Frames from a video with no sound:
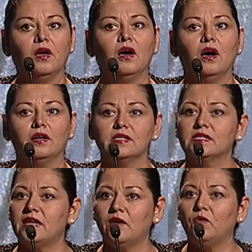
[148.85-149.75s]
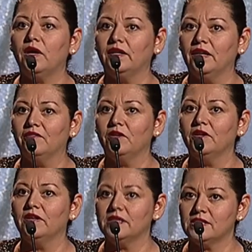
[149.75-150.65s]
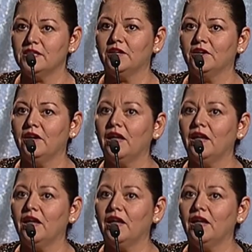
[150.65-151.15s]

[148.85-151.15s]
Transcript: on a statewide level this year,